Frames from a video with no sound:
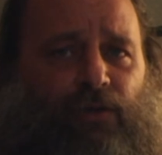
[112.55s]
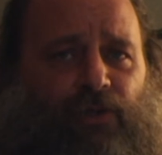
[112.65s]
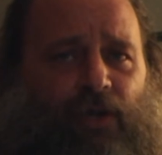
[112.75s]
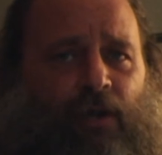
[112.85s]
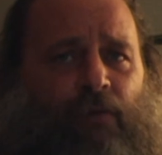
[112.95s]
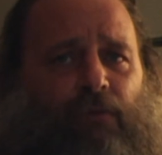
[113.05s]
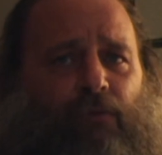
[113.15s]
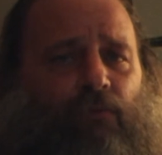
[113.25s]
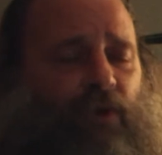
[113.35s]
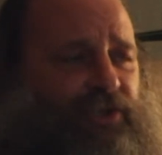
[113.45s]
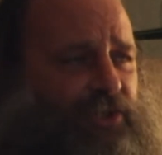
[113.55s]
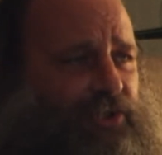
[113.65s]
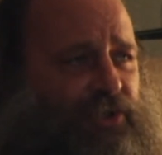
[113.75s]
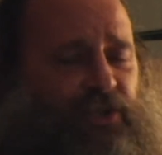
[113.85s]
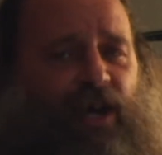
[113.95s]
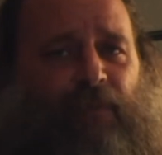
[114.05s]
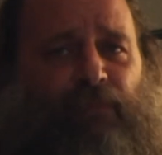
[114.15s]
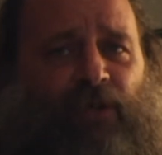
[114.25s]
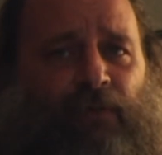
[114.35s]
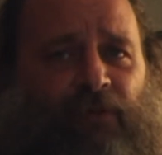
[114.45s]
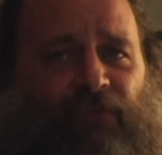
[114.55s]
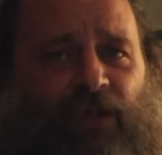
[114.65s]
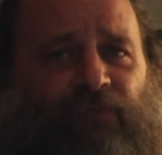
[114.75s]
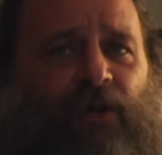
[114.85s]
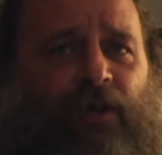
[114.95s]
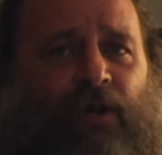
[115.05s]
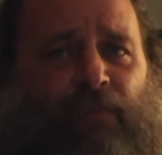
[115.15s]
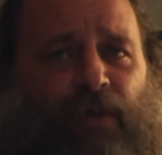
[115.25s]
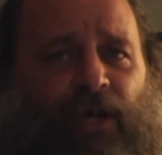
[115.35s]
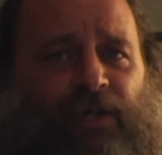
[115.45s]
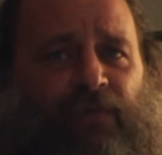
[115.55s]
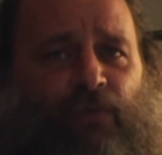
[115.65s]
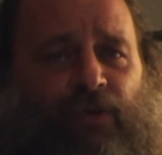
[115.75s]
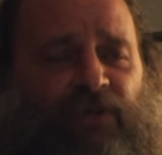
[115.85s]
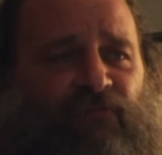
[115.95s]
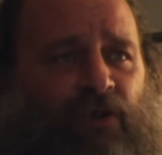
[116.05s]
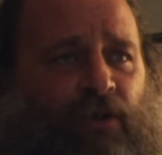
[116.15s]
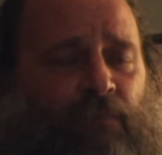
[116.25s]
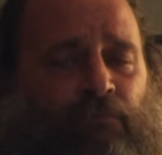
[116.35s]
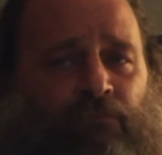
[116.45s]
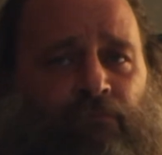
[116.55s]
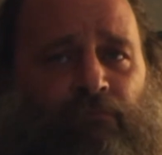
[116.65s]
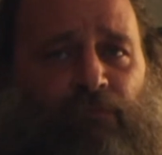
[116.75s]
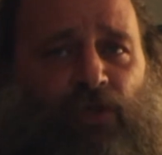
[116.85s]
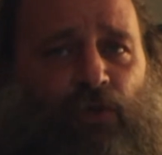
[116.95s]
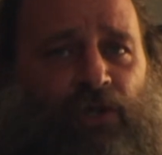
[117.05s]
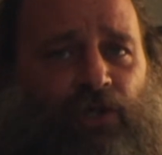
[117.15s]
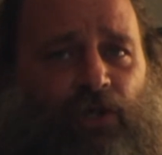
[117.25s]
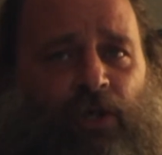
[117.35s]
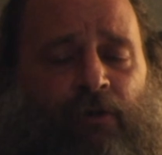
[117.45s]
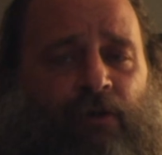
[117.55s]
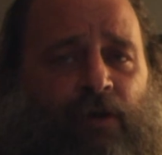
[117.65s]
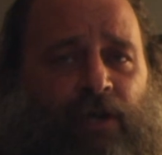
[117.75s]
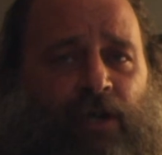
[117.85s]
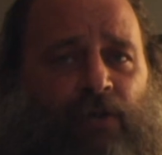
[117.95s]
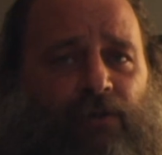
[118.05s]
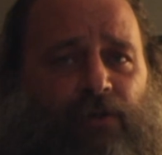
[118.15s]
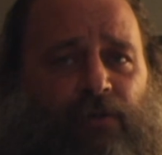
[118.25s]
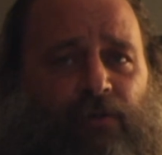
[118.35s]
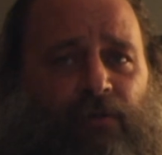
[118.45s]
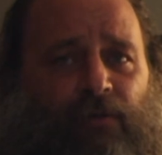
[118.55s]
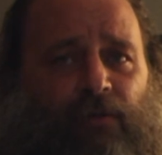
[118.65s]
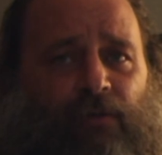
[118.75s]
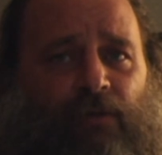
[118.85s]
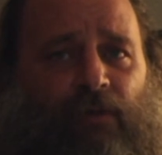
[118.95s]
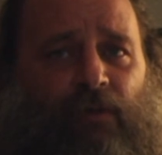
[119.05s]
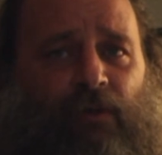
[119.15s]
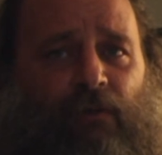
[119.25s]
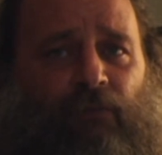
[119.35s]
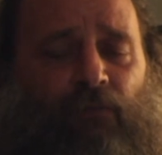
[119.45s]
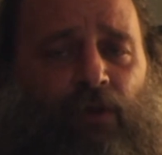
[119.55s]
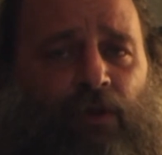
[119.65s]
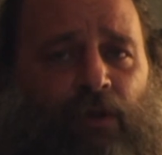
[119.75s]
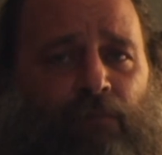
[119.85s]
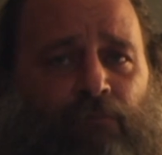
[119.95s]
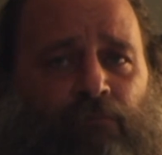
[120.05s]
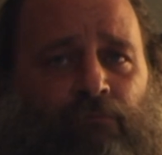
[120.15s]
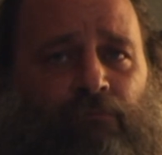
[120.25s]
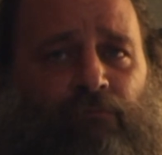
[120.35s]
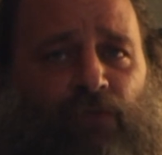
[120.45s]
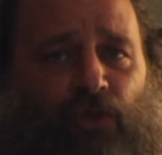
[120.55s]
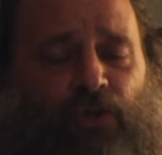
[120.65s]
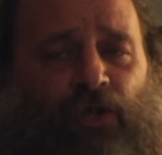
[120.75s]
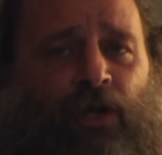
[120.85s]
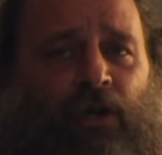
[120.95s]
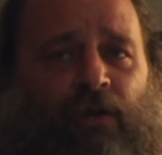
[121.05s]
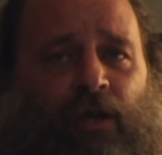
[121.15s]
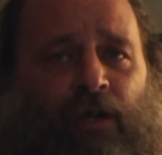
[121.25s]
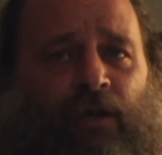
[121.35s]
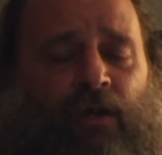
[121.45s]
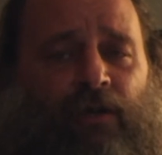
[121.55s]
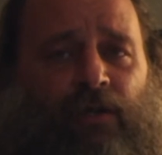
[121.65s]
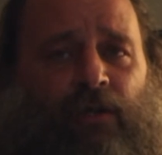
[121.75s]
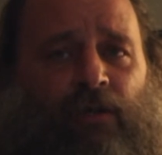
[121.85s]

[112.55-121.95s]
So, what's to stop them if they've got our passwords from doing shit on our accounts? From using our credit cards?